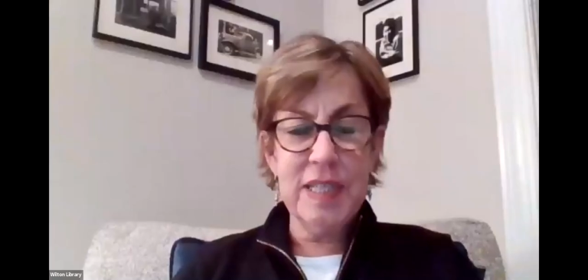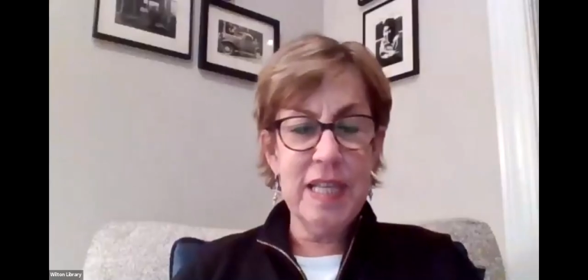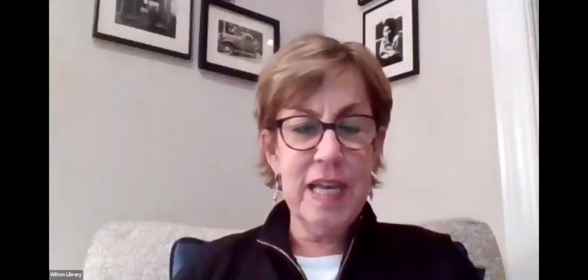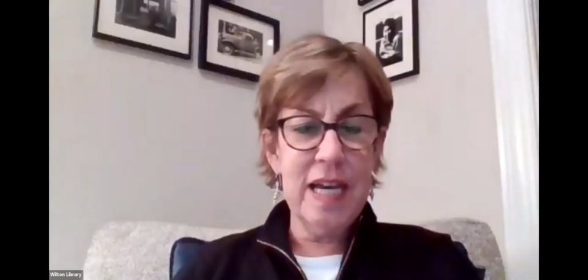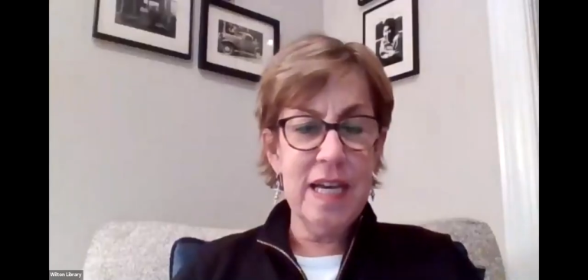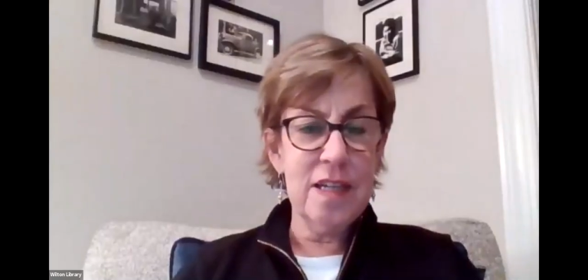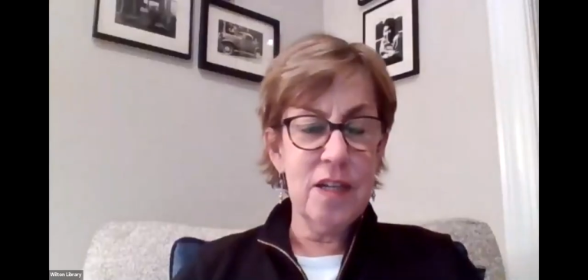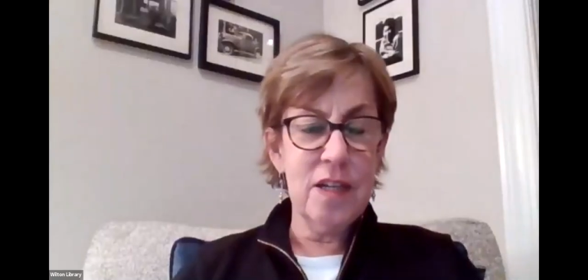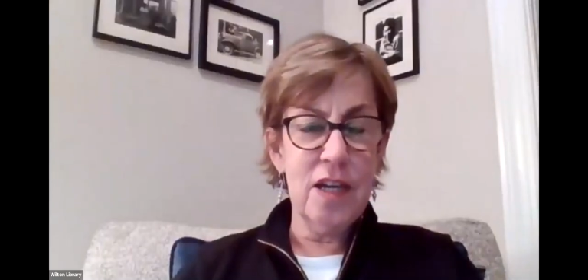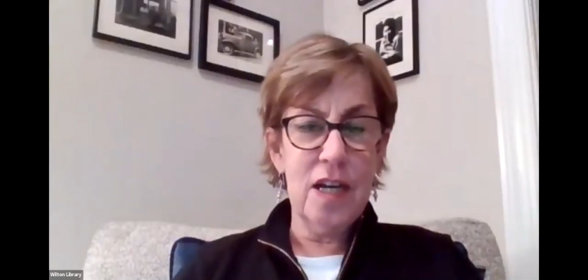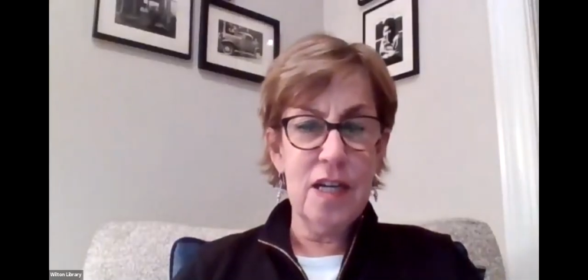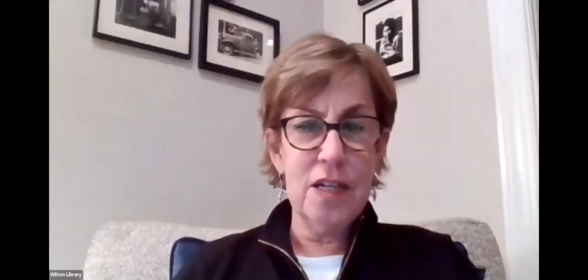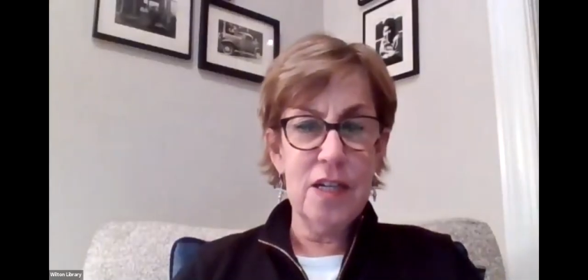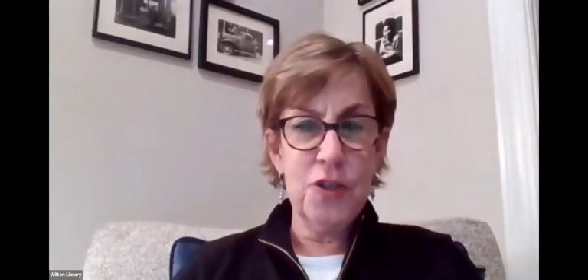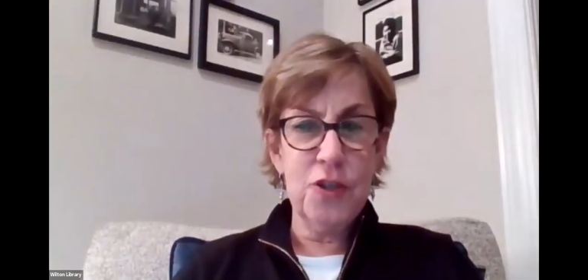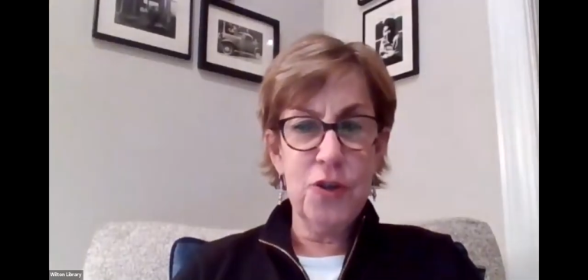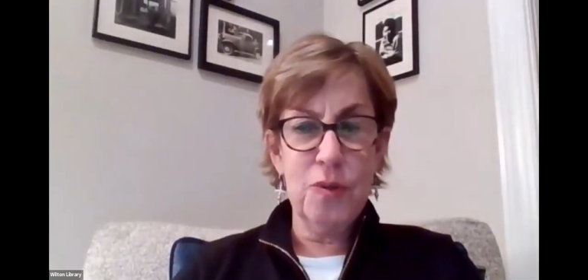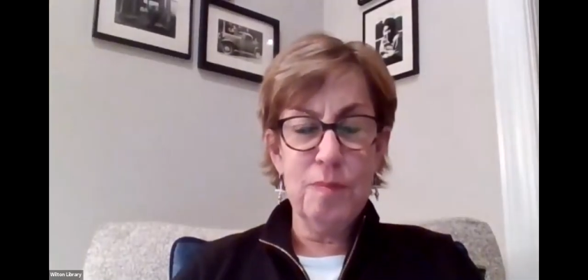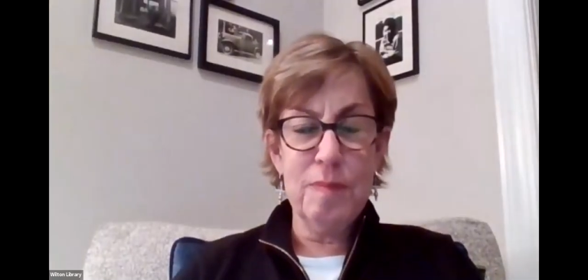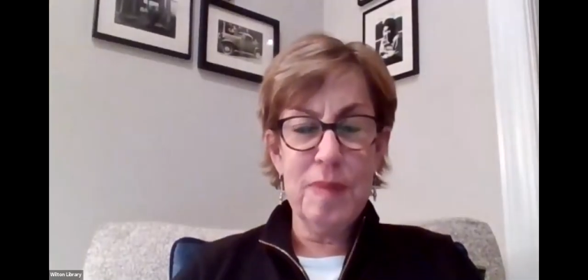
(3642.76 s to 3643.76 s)
doing that,
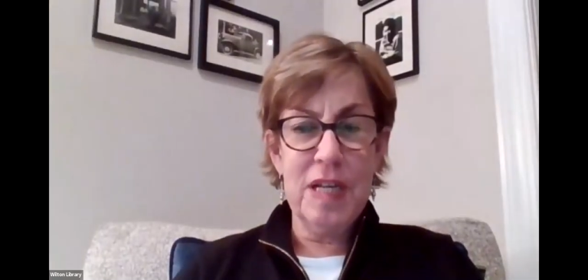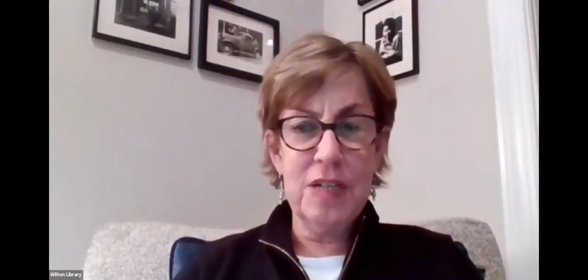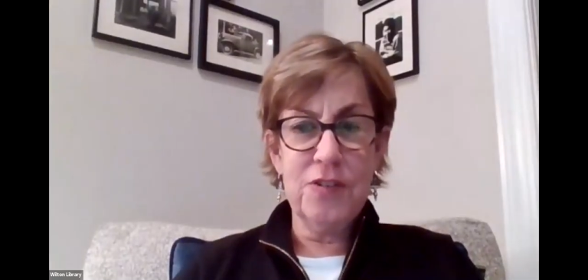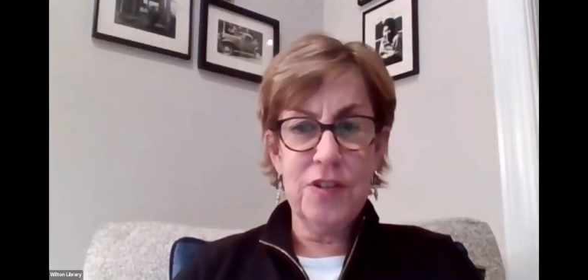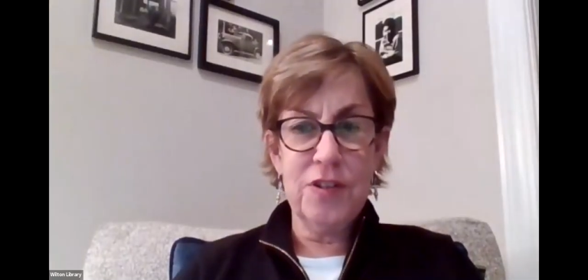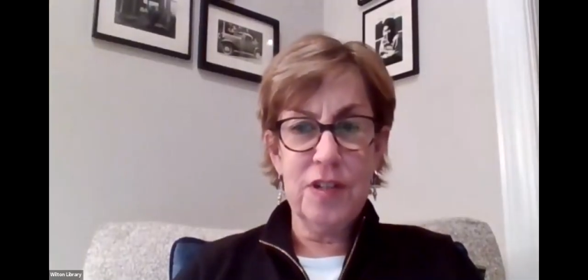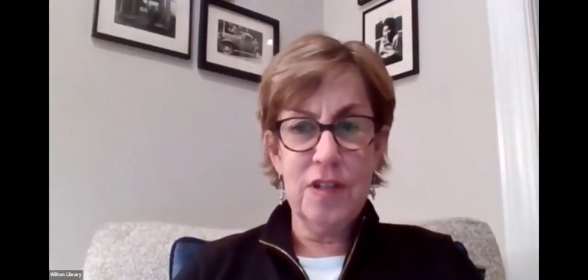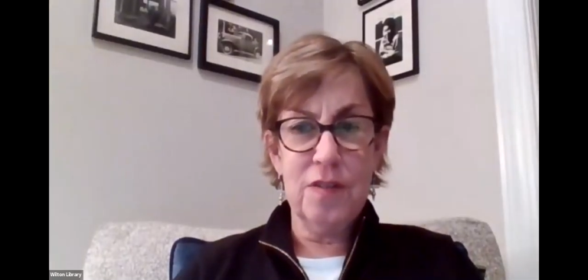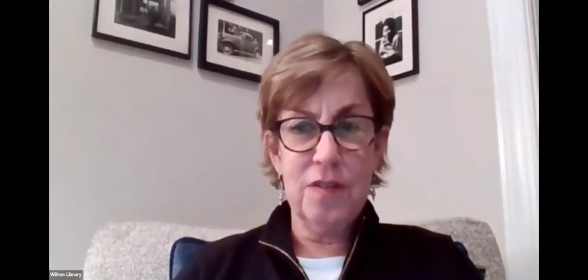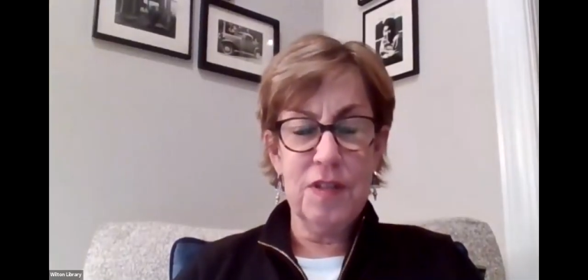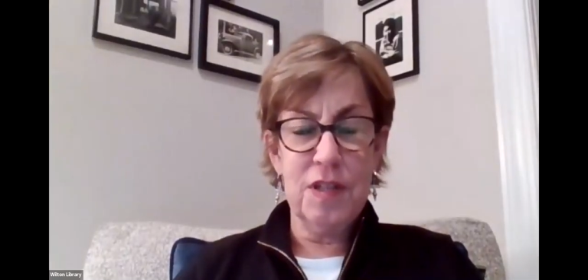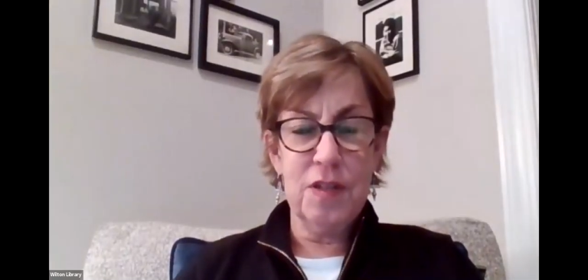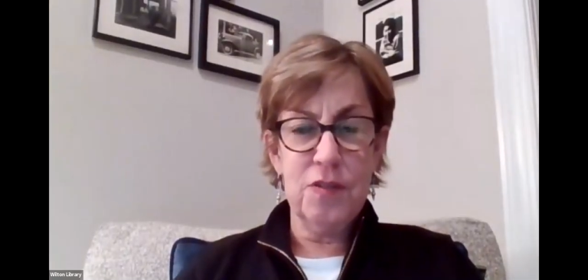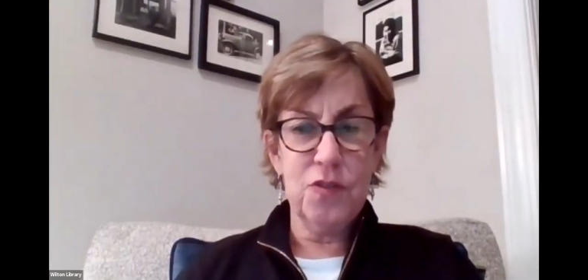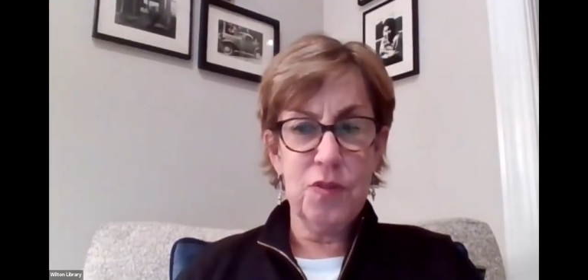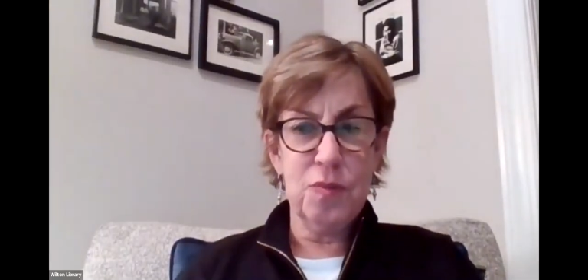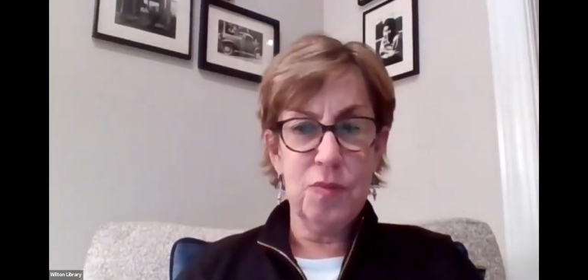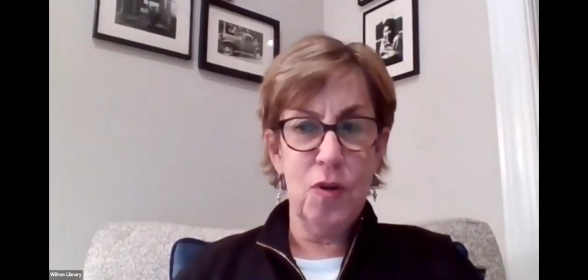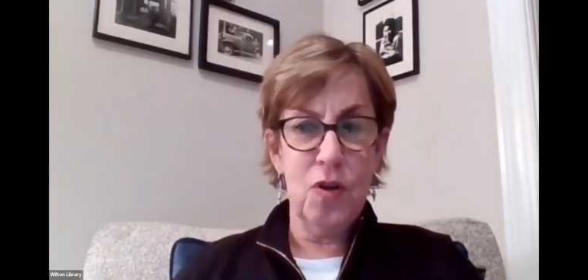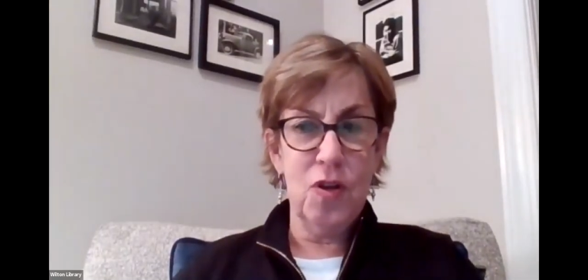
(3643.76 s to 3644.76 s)
uh, your mention of
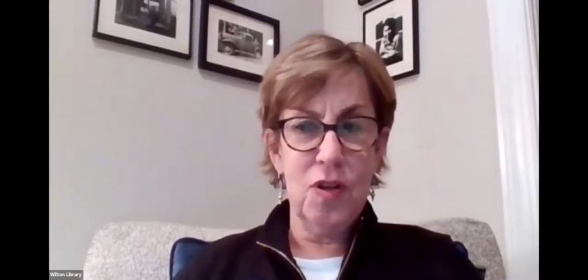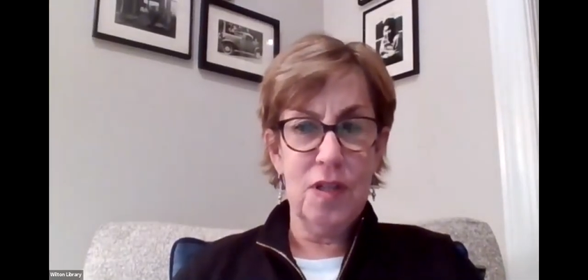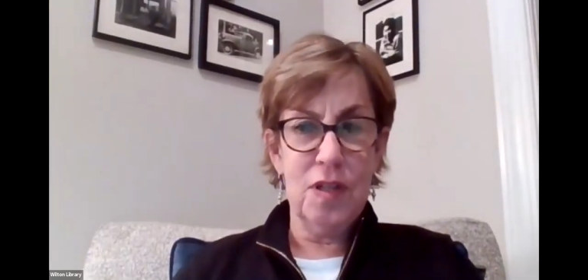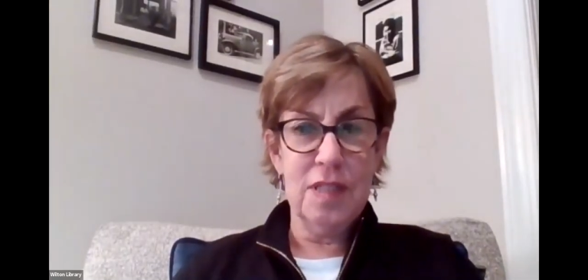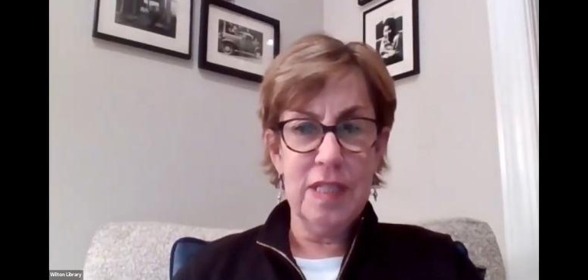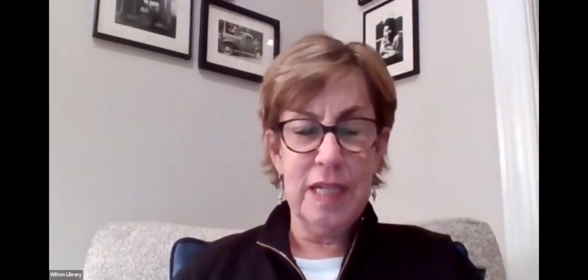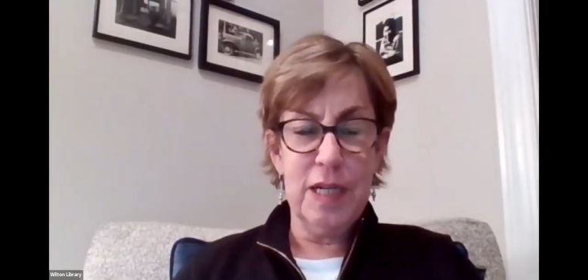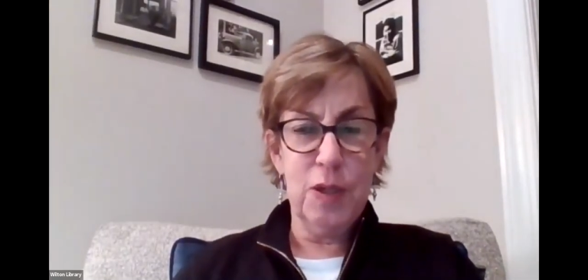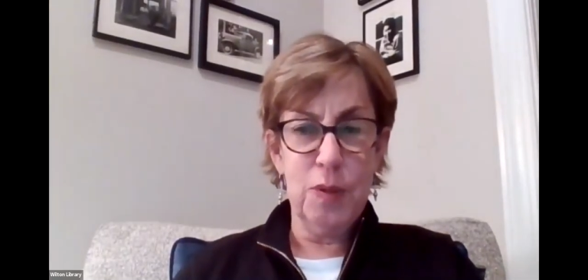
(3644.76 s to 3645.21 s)
these small